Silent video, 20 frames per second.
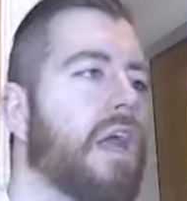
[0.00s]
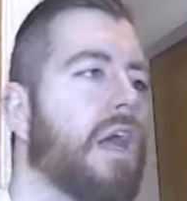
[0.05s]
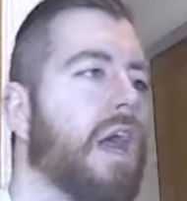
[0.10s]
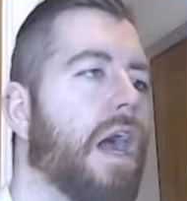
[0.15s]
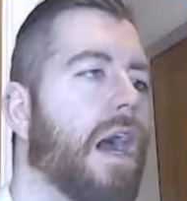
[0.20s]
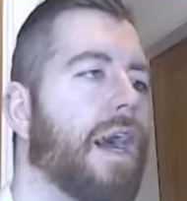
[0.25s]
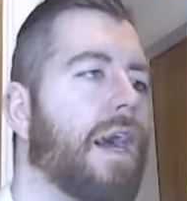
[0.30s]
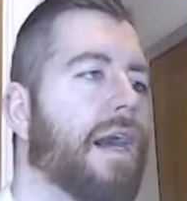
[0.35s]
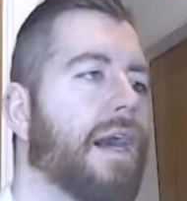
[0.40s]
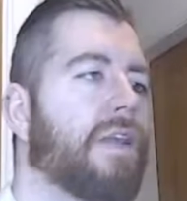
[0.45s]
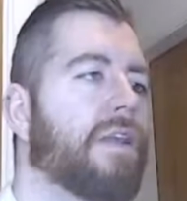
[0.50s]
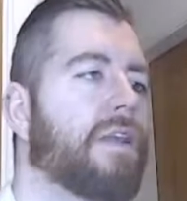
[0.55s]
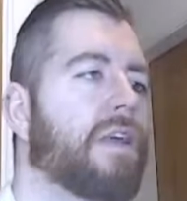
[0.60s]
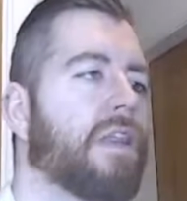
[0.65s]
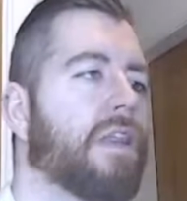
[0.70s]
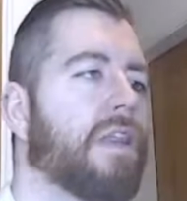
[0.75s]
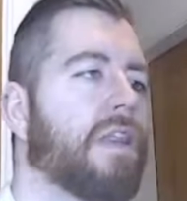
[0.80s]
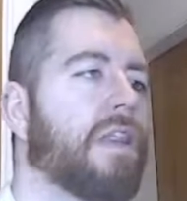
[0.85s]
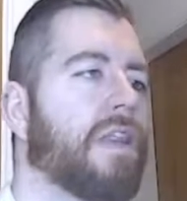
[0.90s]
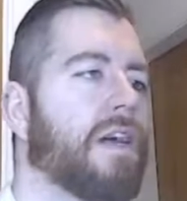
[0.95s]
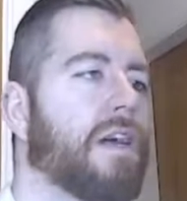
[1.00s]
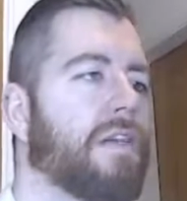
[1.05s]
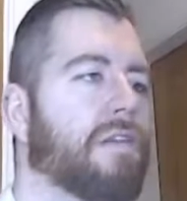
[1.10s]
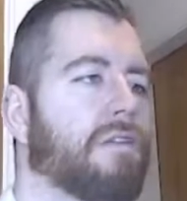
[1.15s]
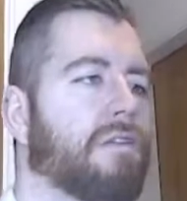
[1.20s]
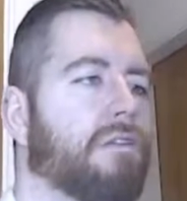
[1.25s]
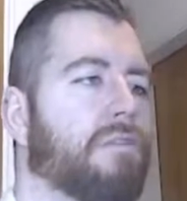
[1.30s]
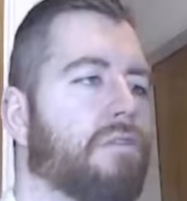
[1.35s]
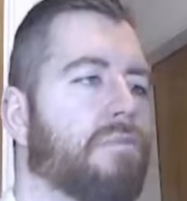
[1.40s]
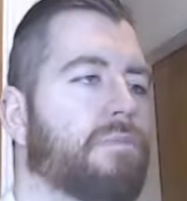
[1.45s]
and that
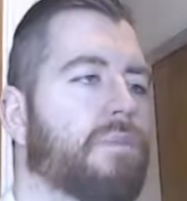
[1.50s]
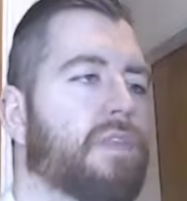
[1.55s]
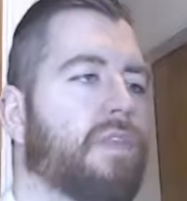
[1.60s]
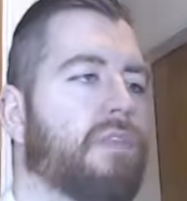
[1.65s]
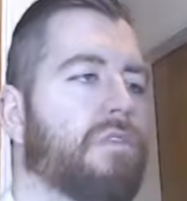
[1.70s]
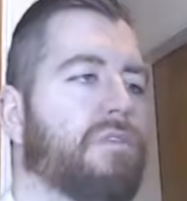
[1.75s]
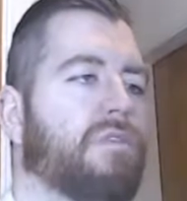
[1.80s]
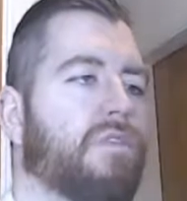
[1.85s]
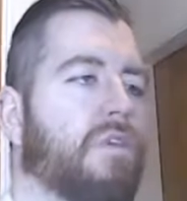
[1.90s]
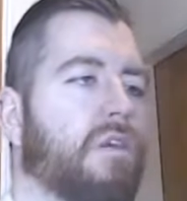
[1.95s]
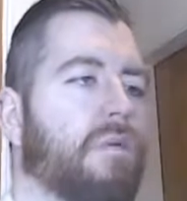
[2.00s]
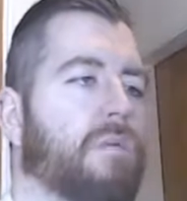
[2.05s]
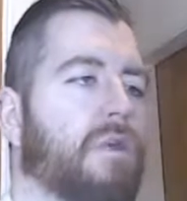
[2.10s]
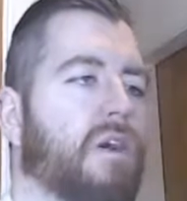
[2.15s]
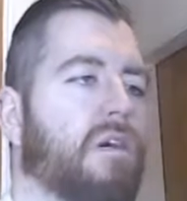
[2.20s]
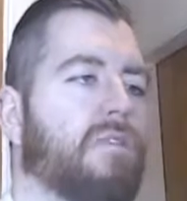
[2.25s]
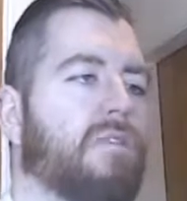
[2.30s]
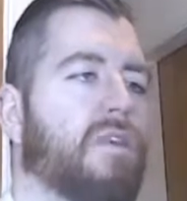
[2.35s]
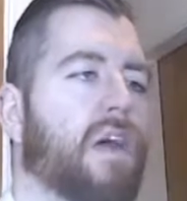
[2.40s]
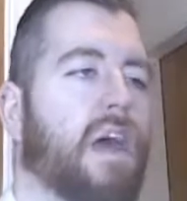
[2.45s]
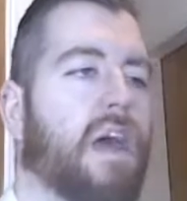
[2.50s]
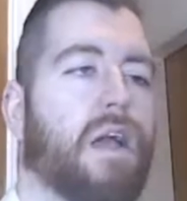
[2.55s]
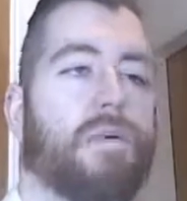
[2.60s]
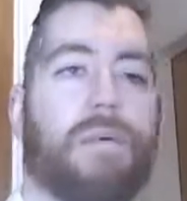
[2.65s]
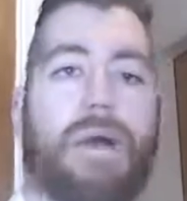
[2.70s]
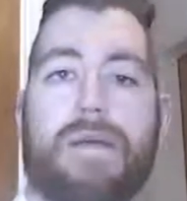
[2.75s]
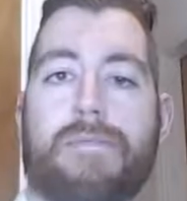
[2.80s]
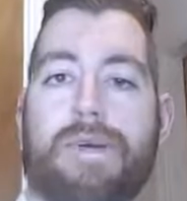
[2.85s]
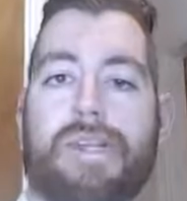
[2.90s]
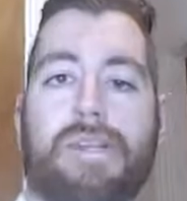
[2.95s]
comes in the form of
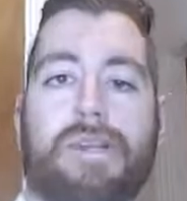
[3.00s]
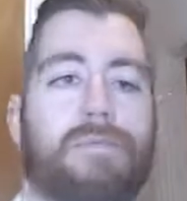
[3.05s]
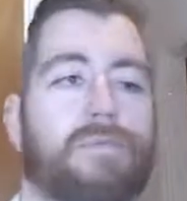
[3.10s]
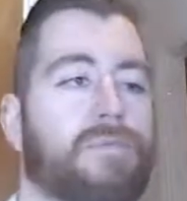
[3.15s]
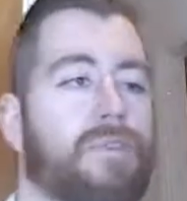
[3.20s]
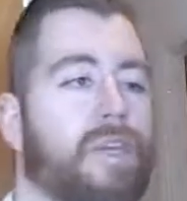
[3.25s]
Highwayman.